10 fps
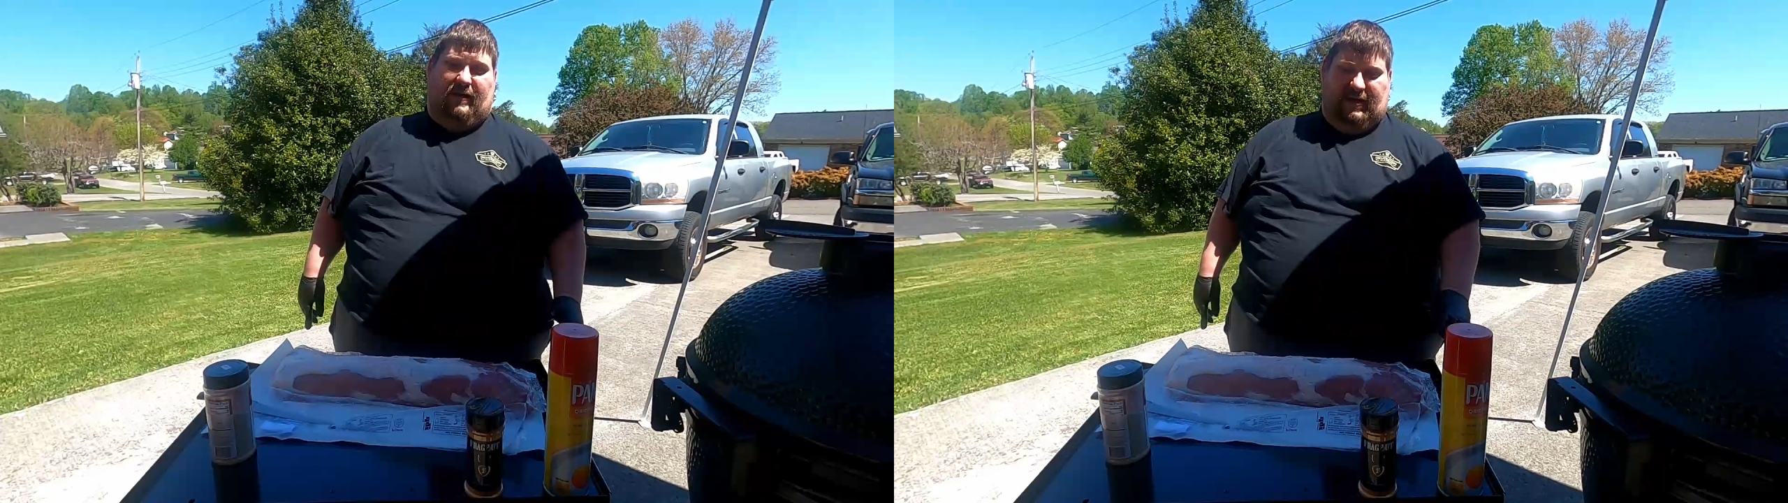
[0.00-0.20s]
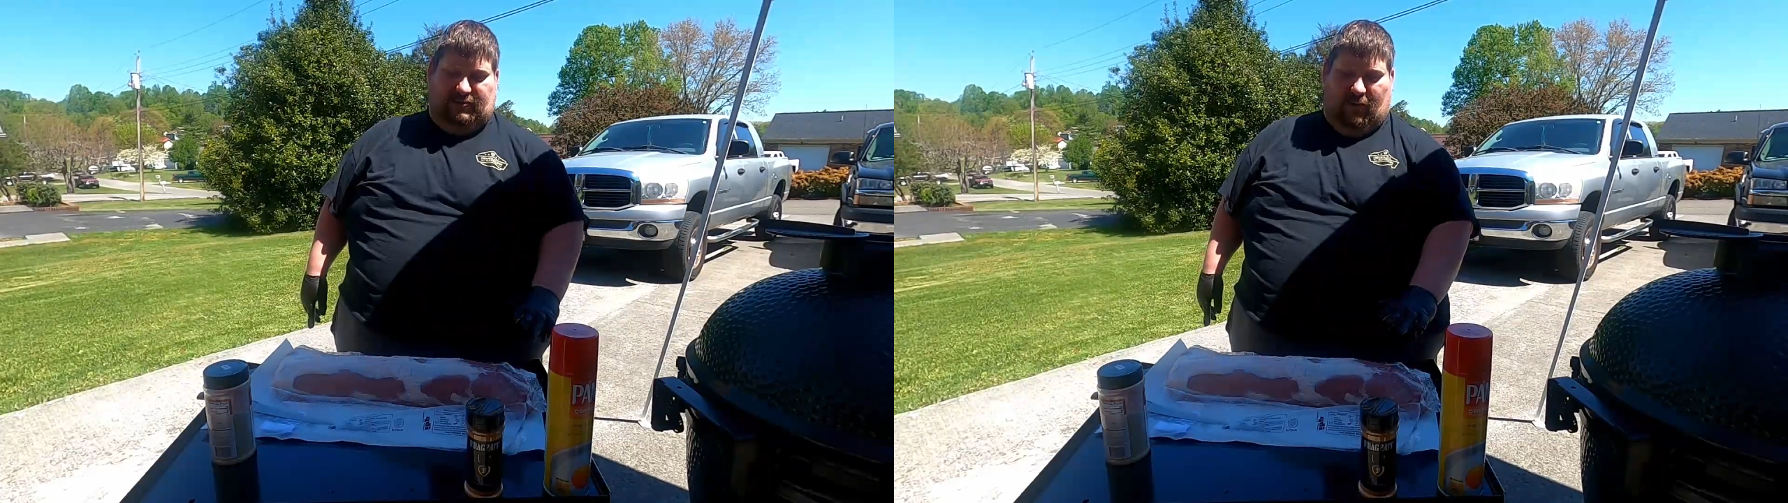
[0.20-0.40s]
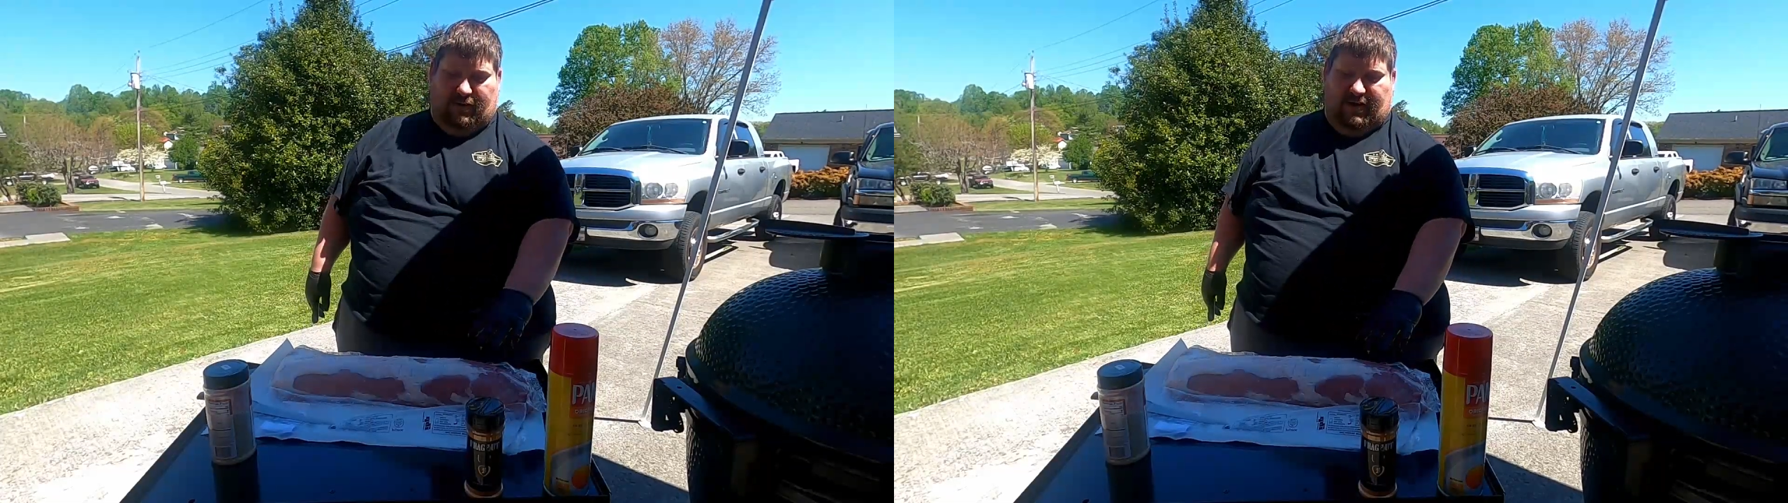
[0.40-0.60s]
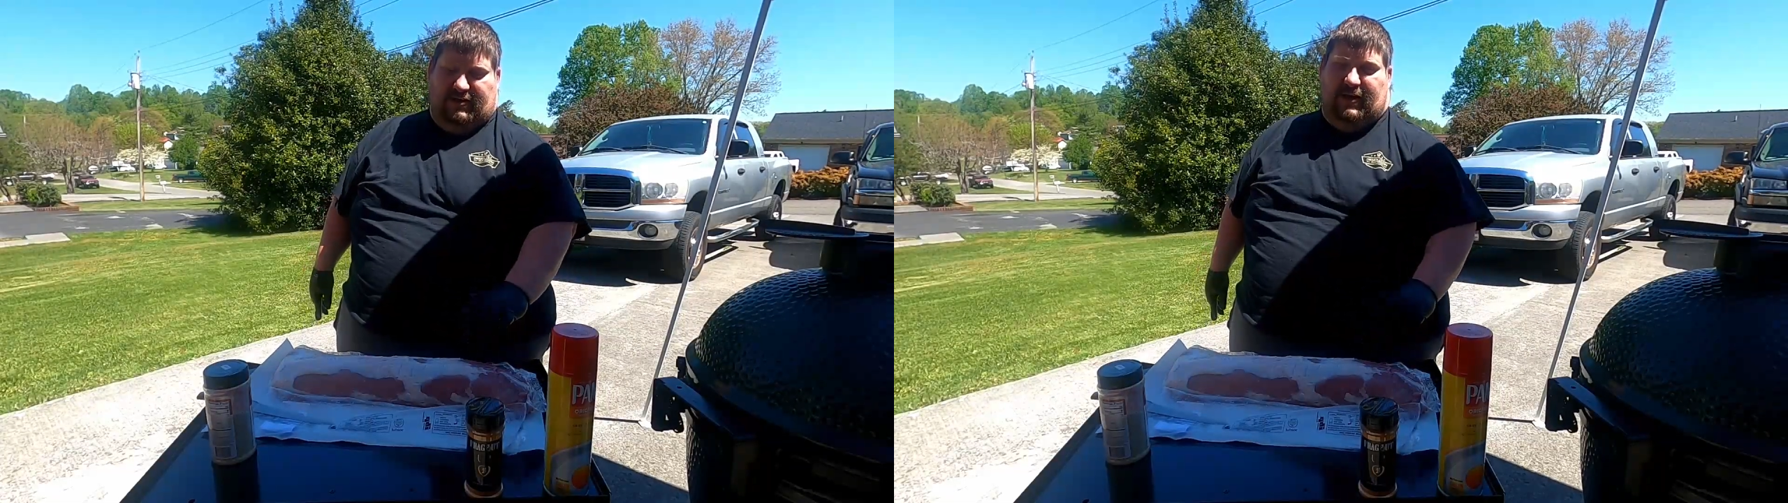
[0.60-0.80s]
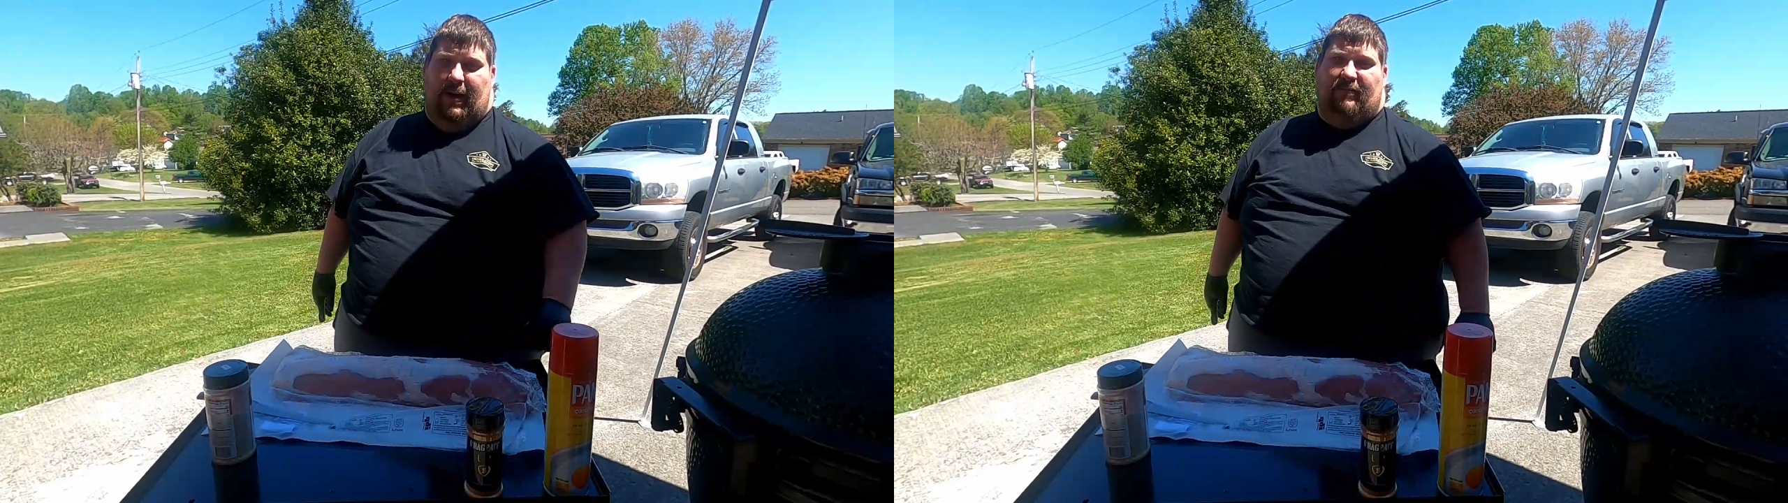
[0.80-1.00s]
is where
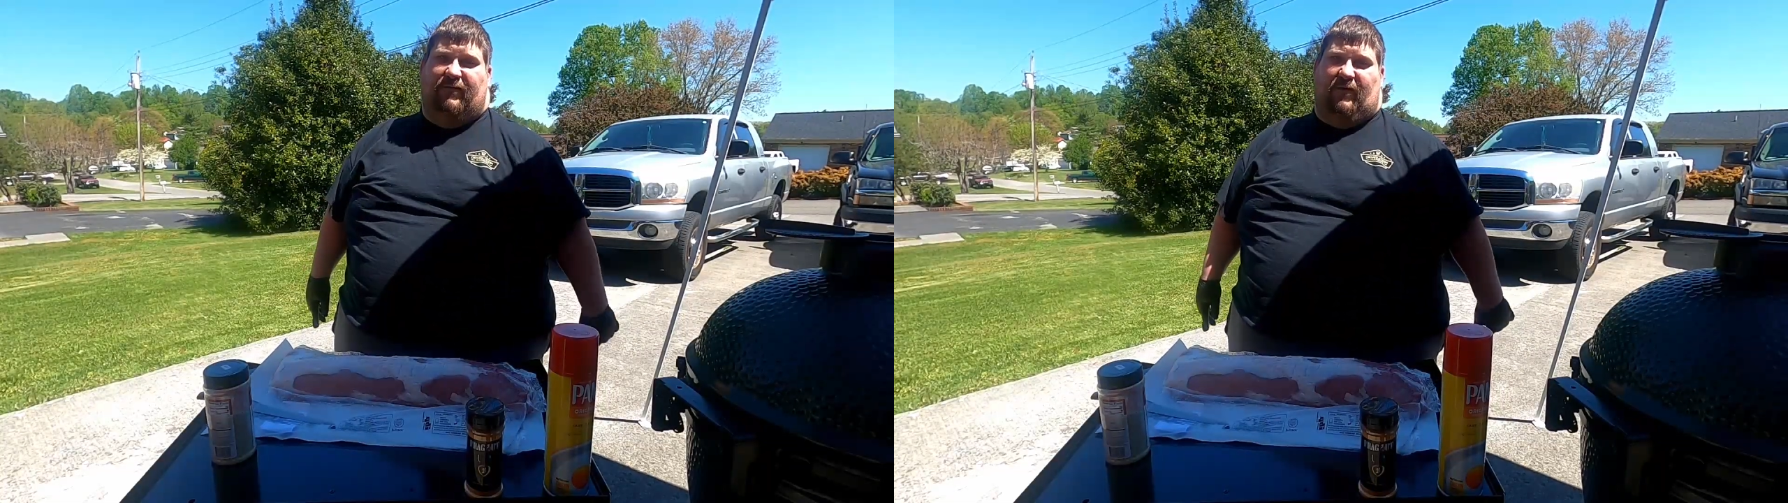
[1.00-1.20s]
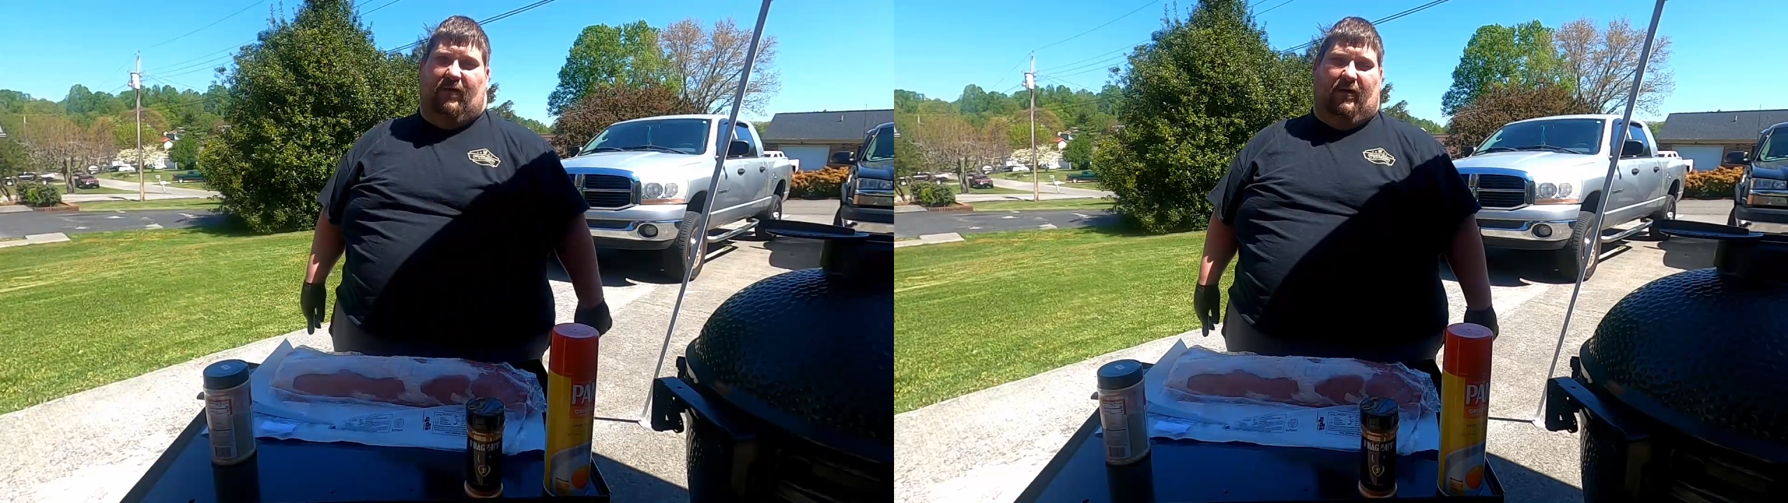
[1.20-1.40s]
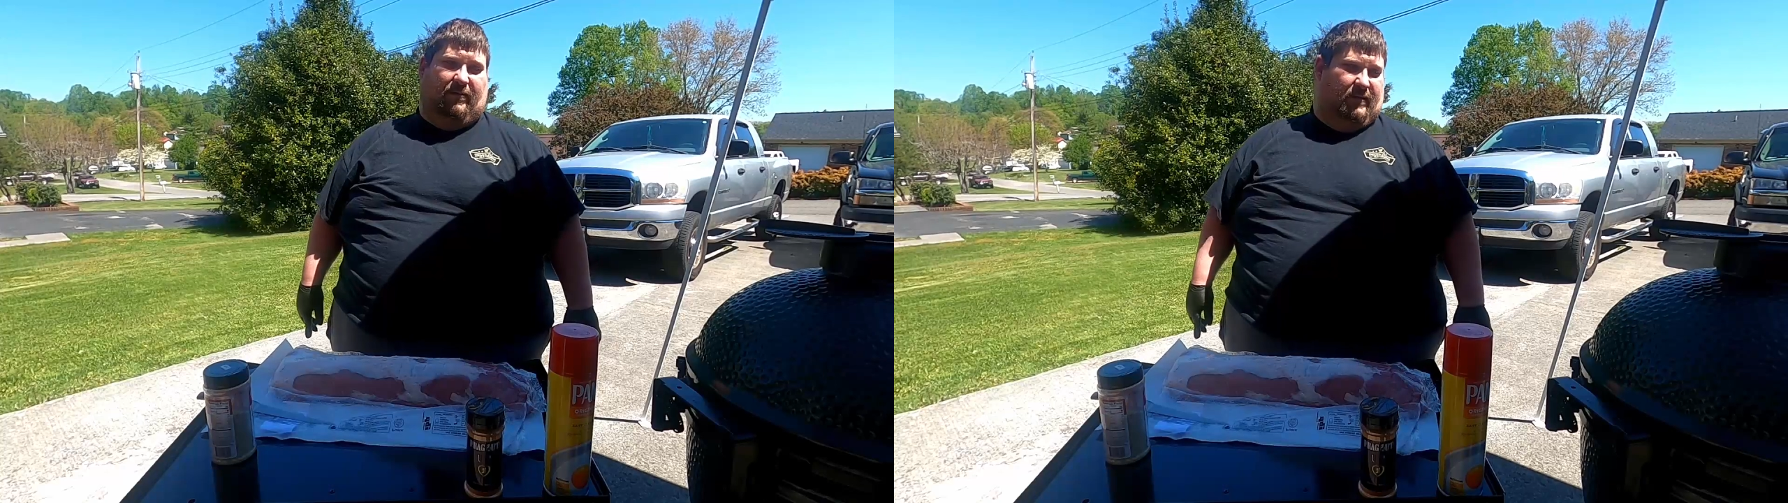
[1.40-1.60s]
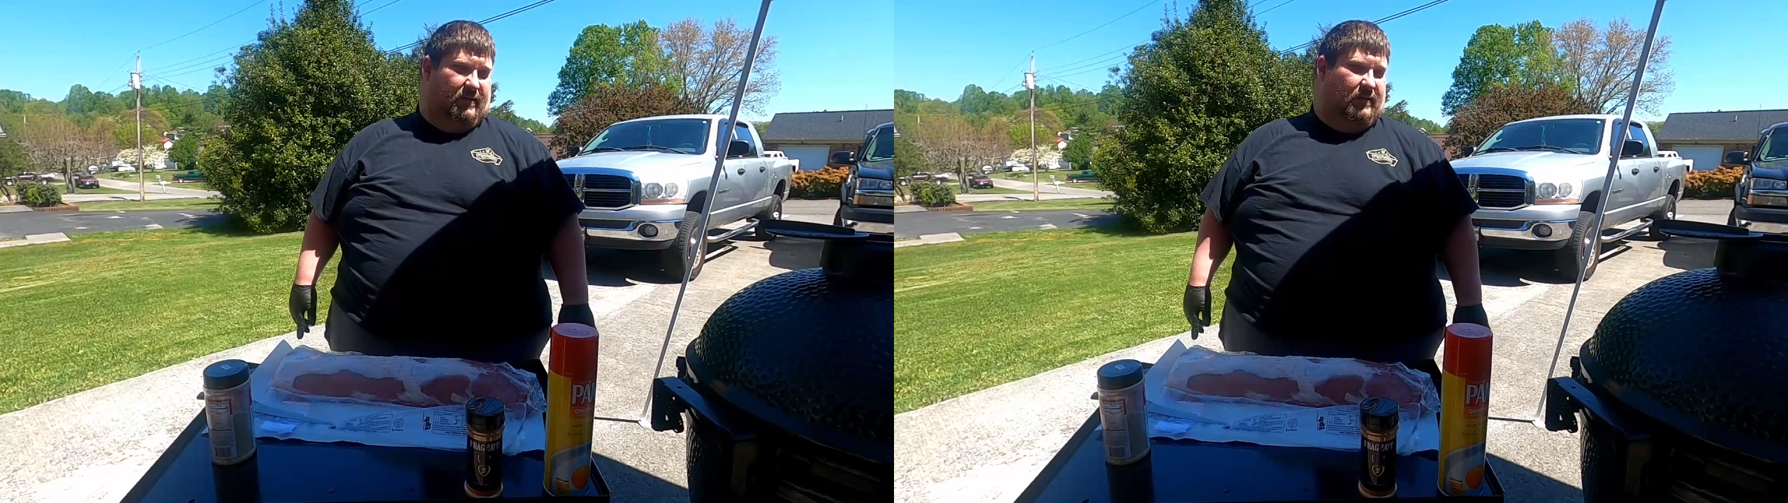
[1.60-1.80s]
this comes from.